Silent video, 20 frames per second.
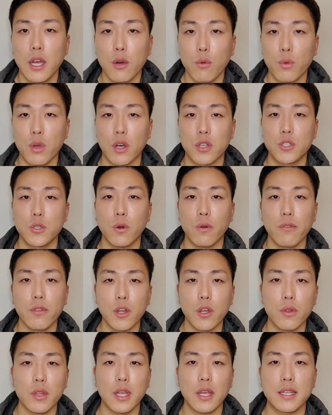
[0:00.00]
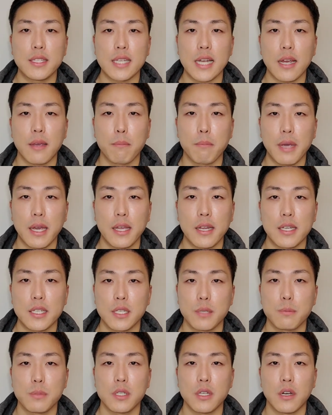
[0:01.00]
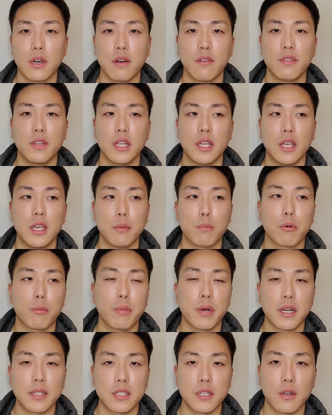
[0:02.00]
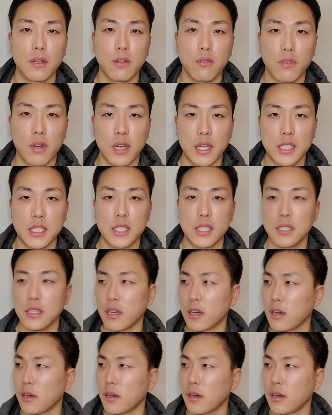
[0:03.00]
We also don't know the exact mechanisms of the proprietary device,